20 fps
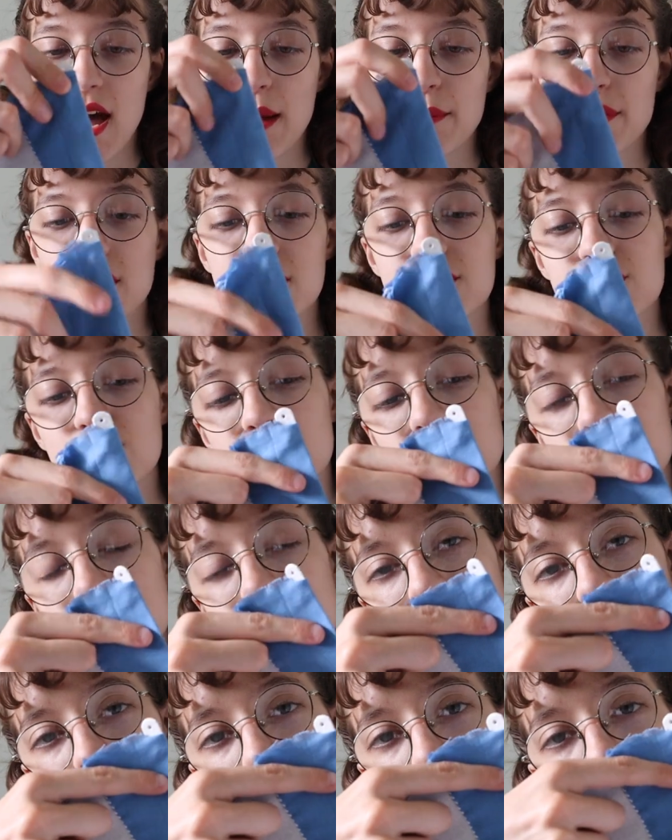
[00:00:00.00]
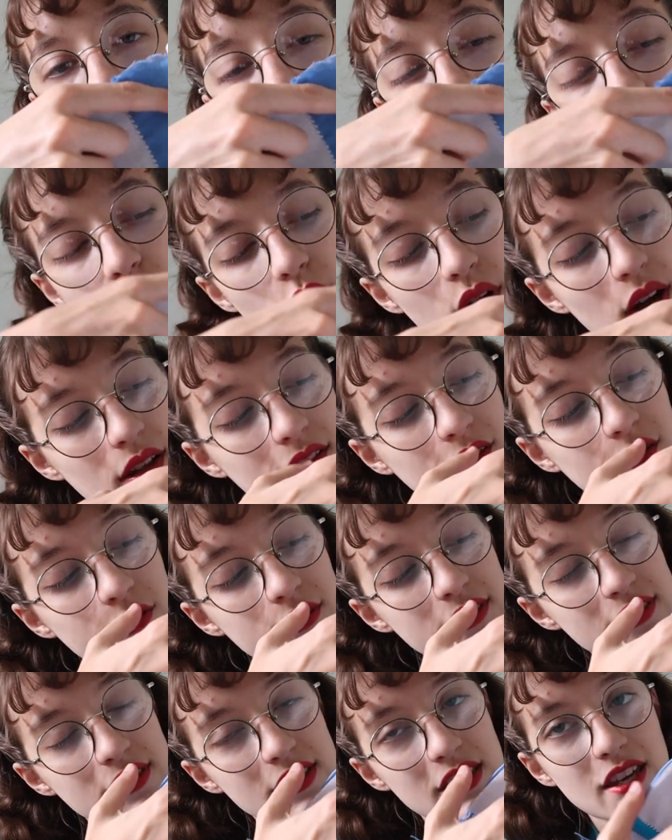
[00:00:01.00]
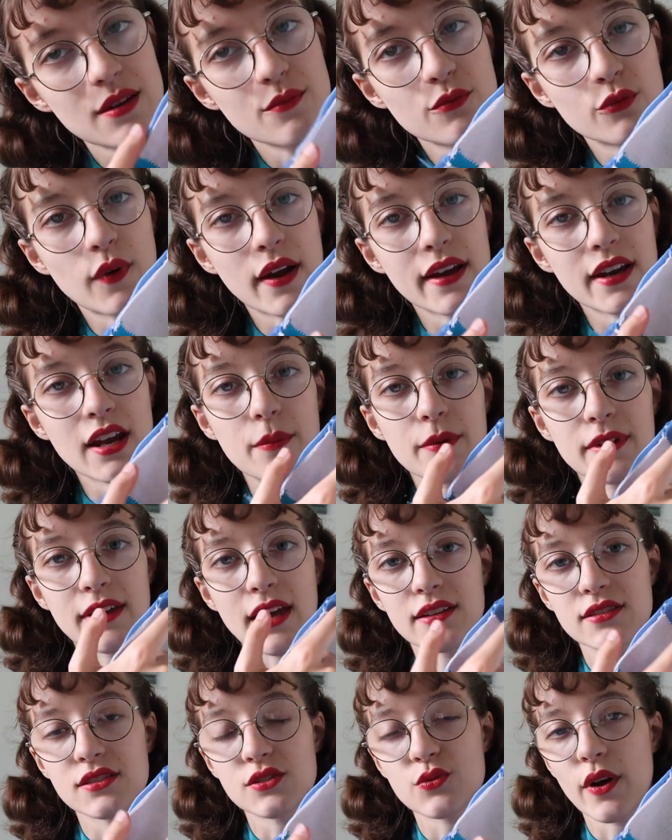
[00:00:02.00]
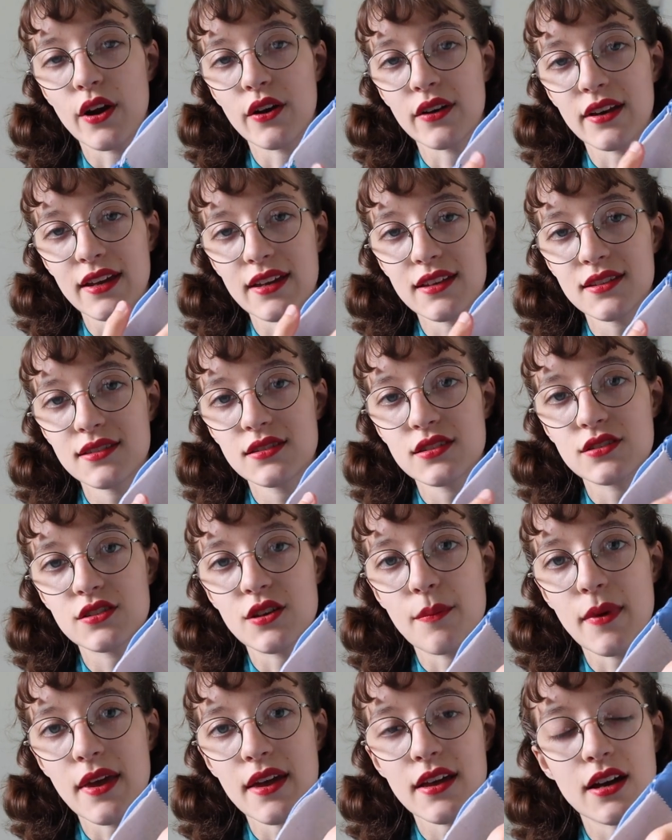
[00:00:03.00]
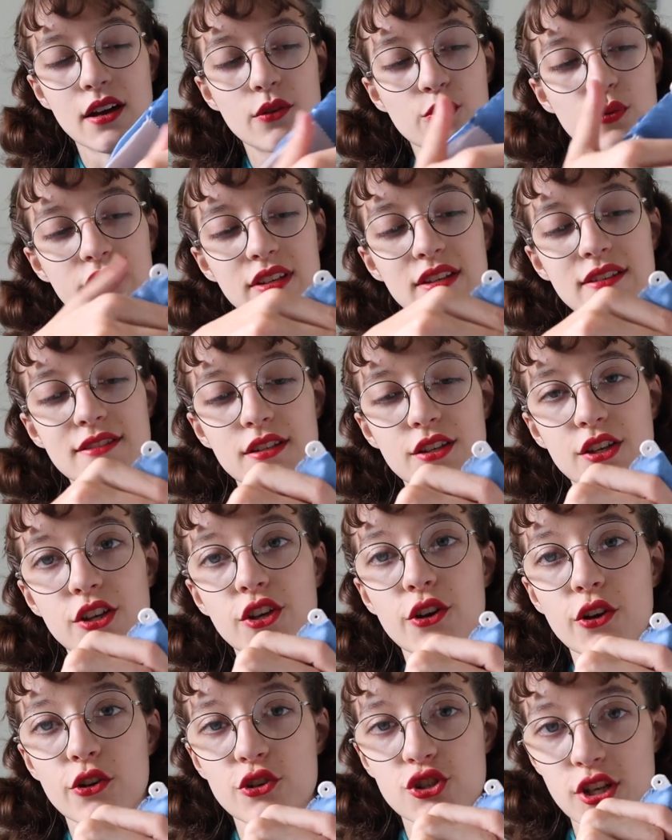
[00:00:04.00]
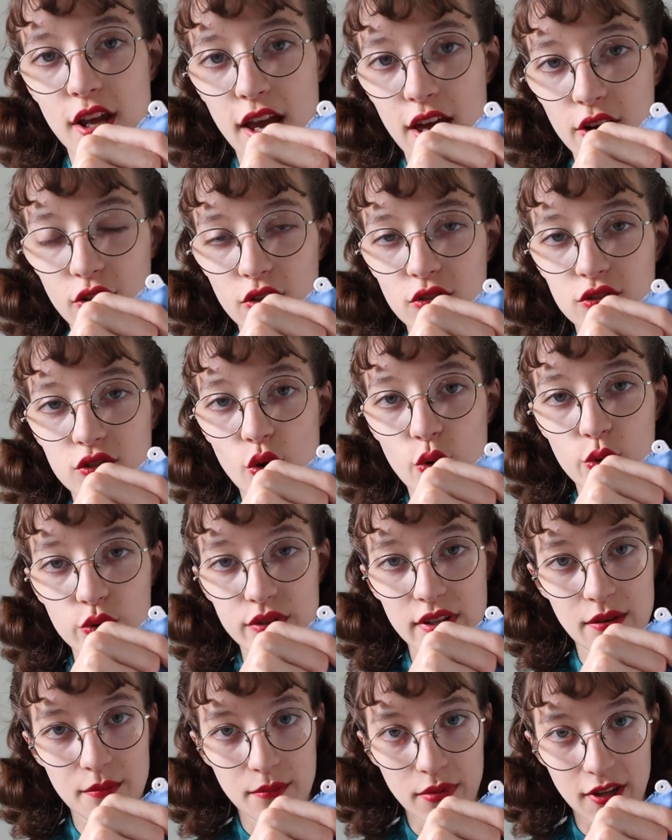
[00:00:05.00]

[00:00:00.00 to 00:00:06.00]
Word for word: I'm gonna sort of sew a little seam right up against where it is to make a really secure channel to hold it in